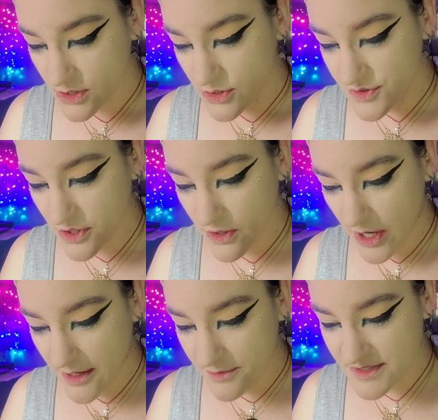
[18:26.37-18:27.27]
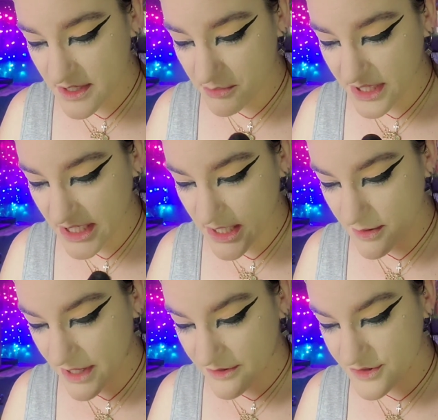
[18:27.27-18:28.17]
So I was complaining
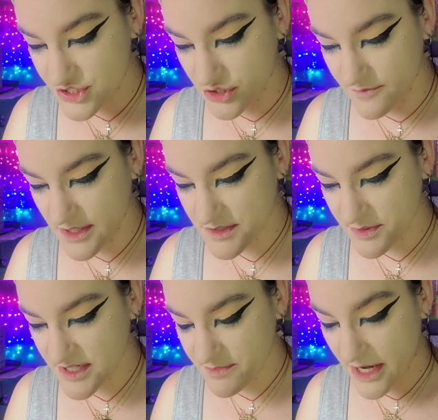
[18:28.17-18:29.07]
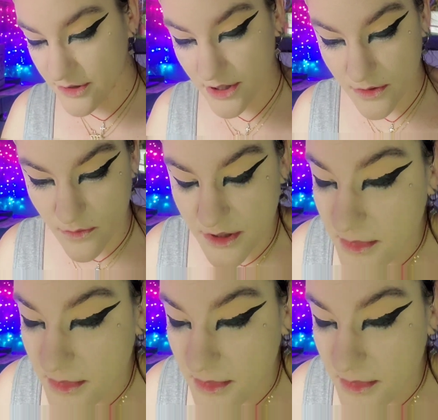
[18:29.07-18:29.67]
about the Juvia's Place powder in one of